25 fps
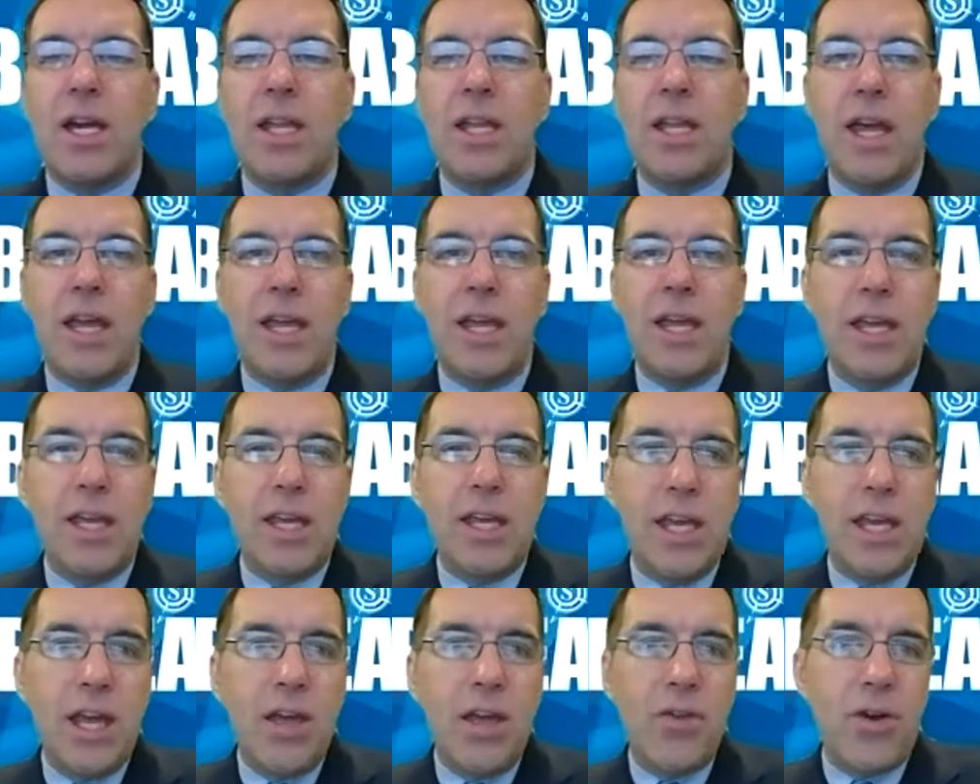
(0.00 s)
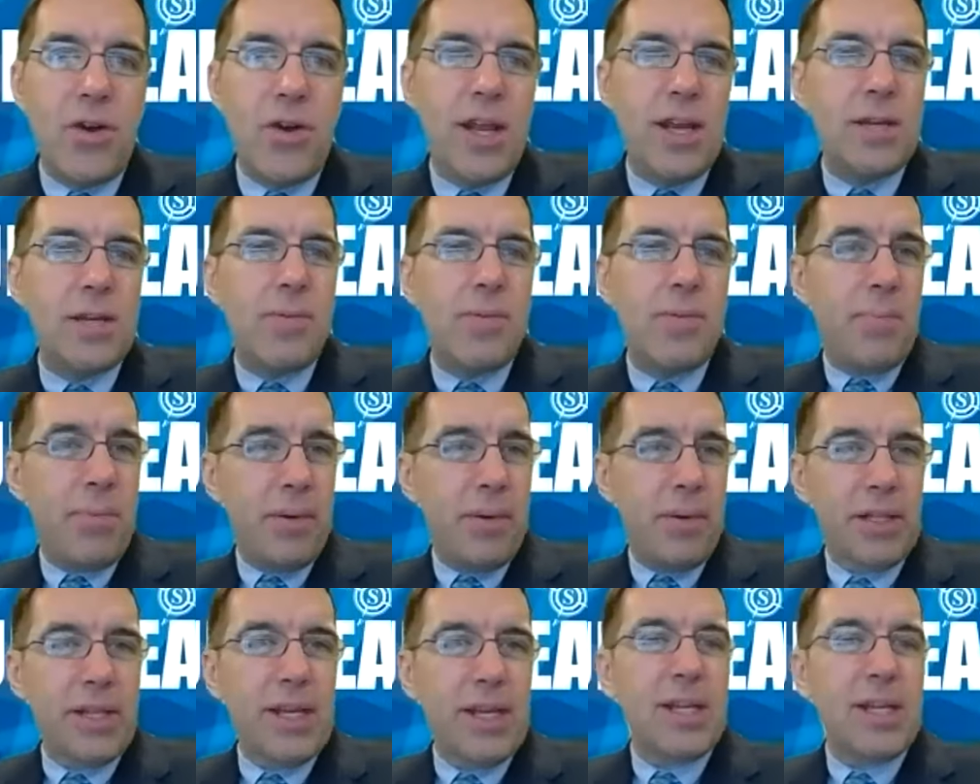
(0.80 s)
that you either need to be
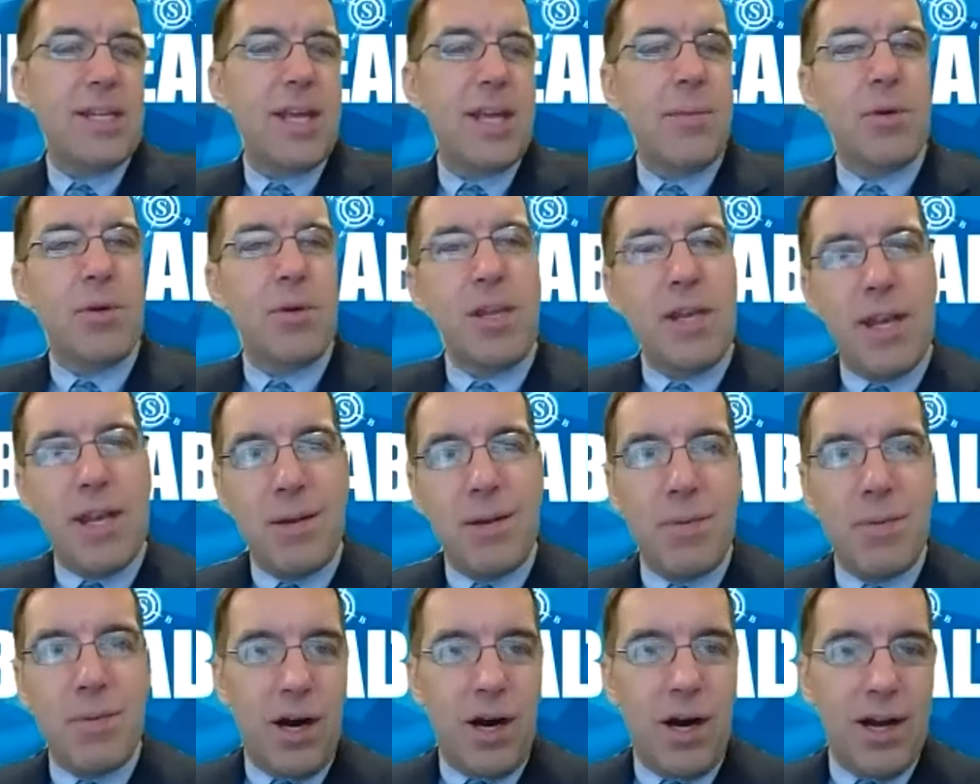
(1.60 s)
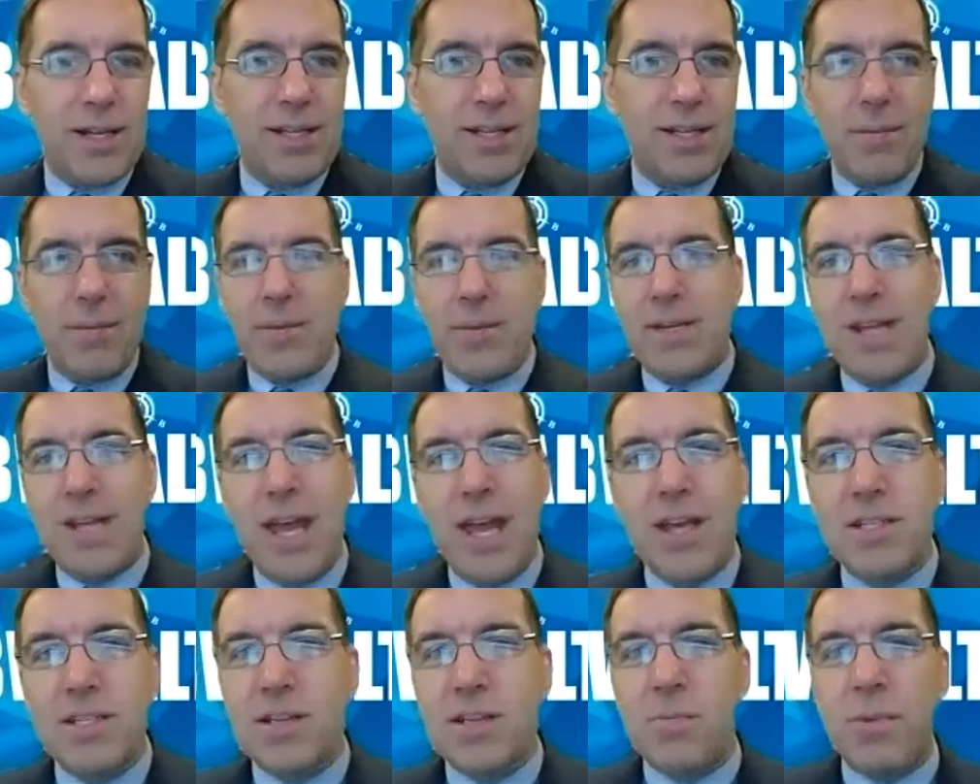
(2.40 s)
building a team or you need to be on a team. The
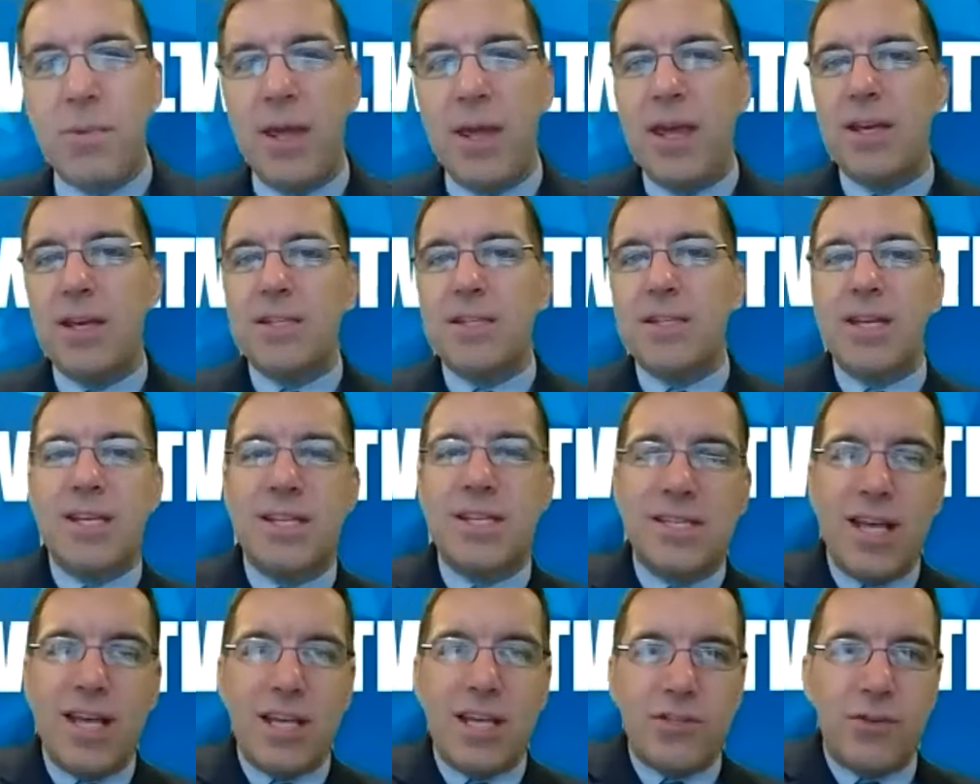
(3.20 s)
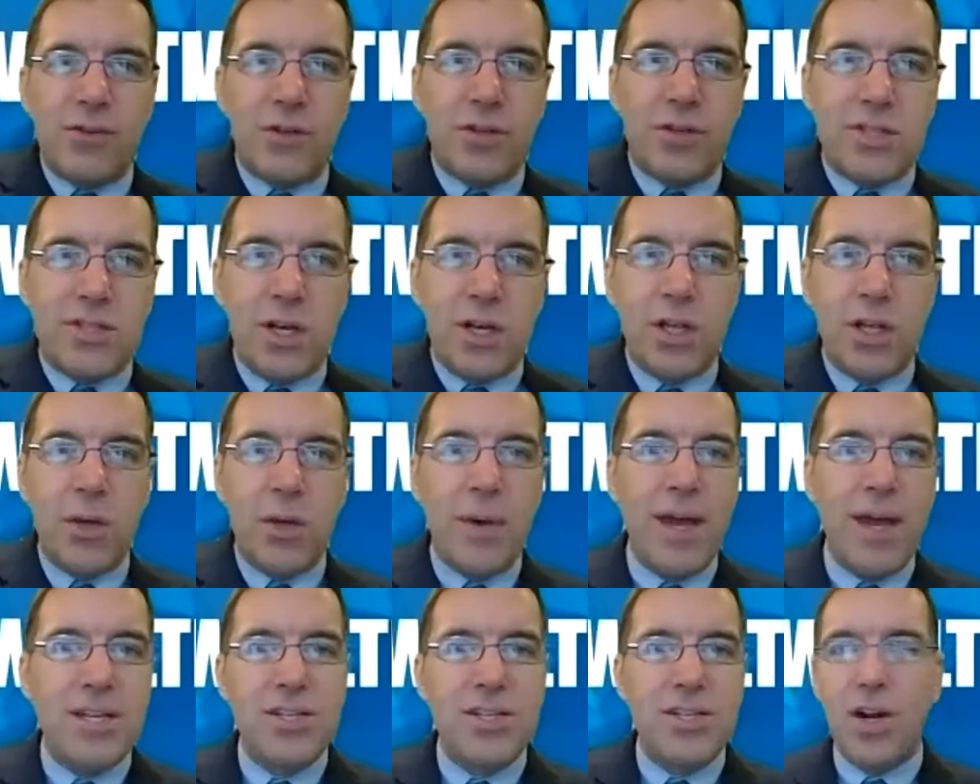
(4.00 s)
days of being a successful solo
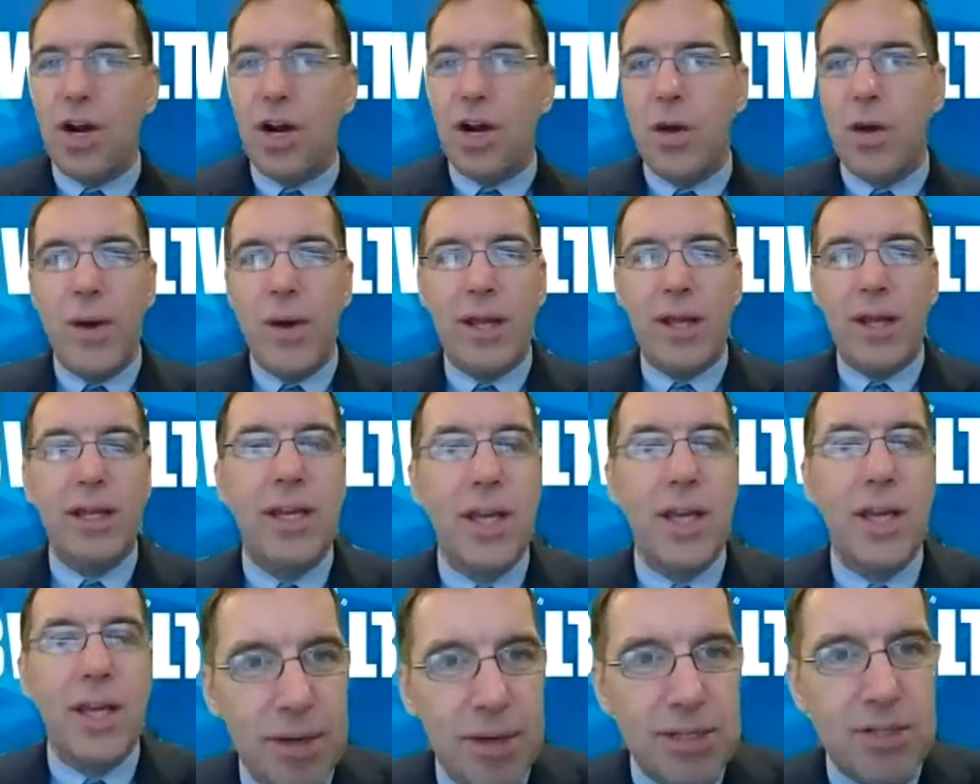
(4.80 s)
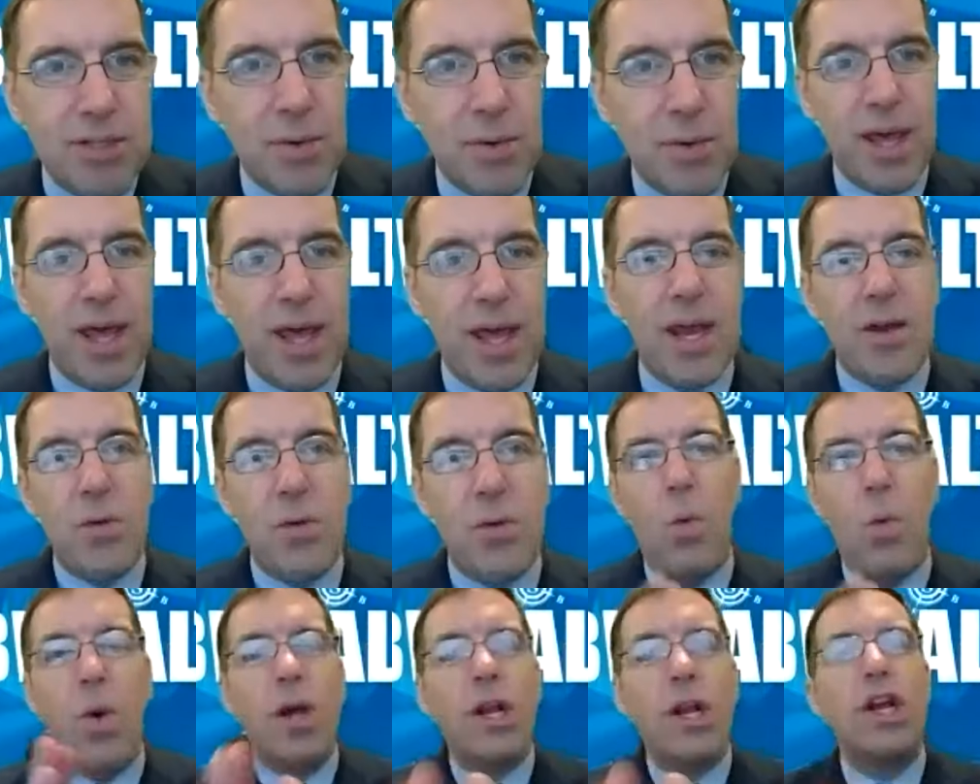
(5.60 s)
agent are quickly coming to an end.
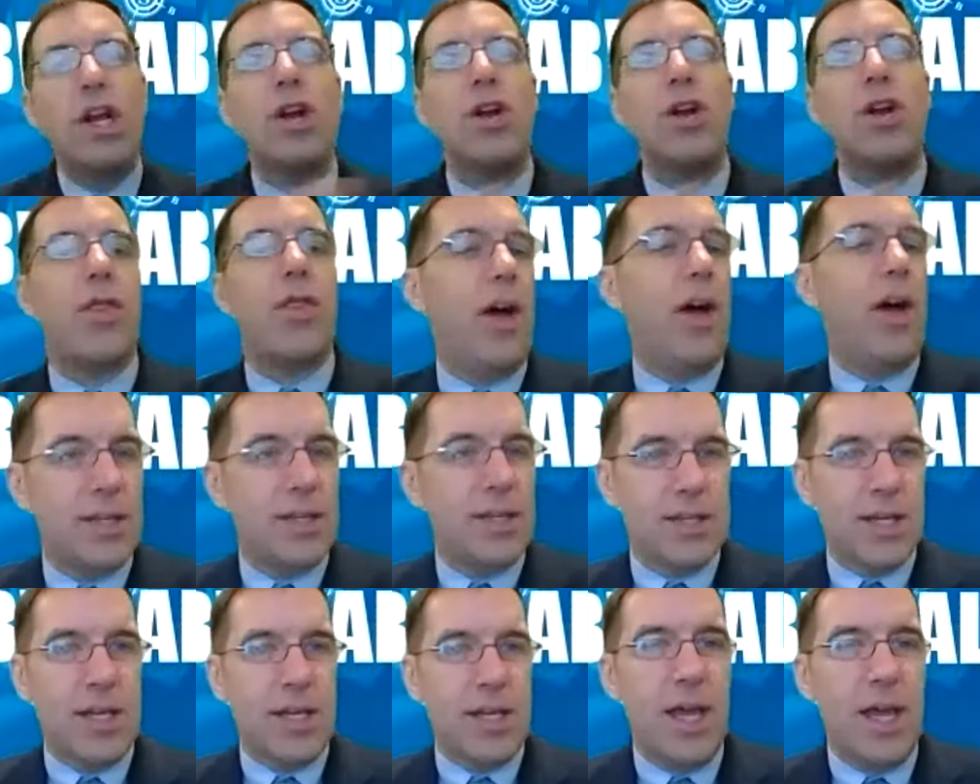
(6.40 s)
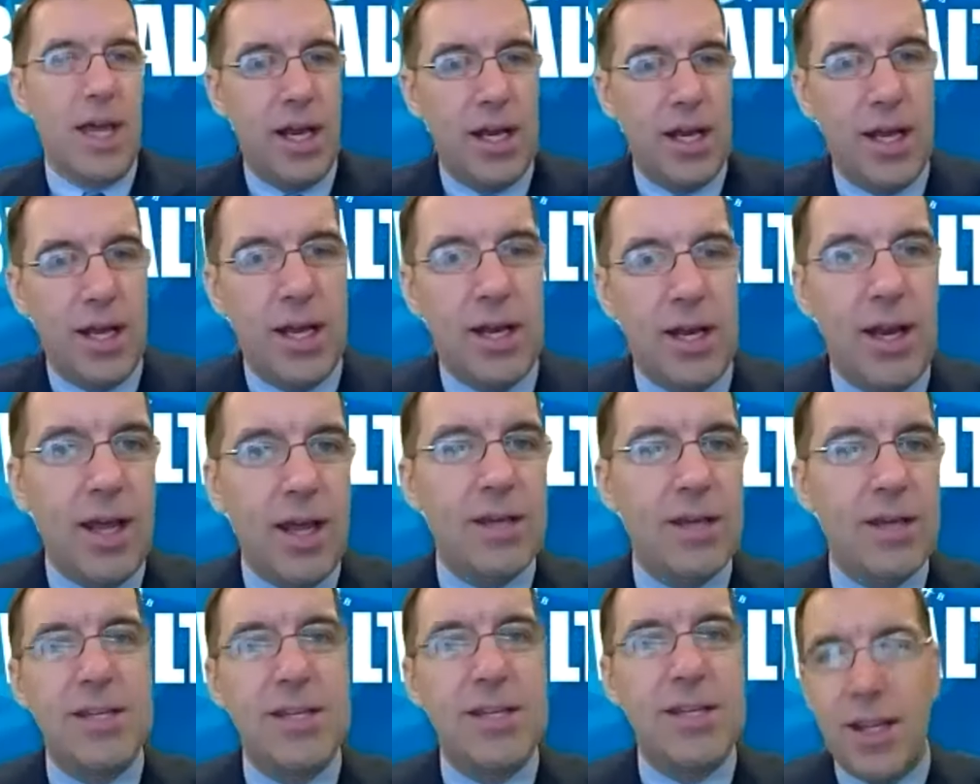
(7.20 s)
What are your thoughts on that? And,
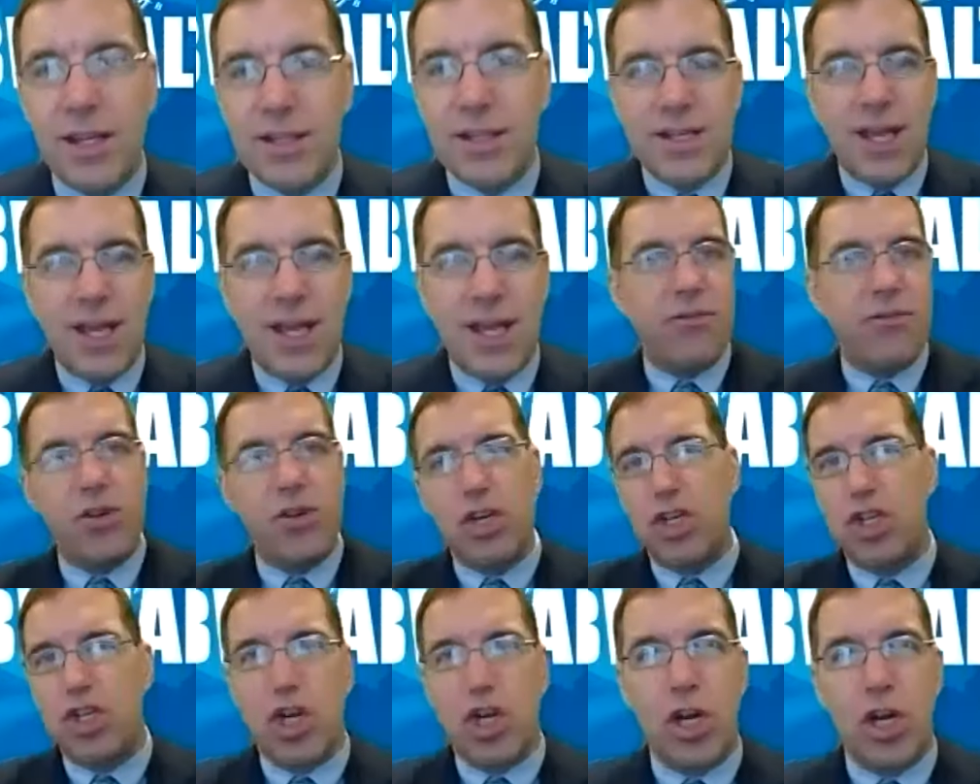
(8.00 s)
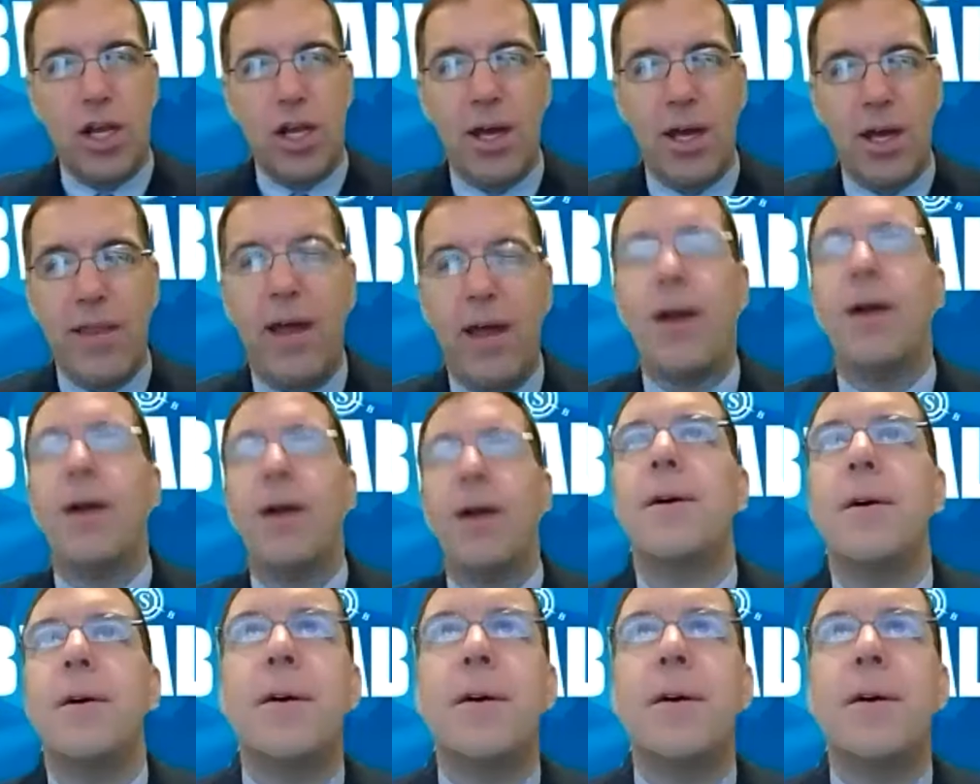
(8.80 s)
and tell us kind of your journey on that.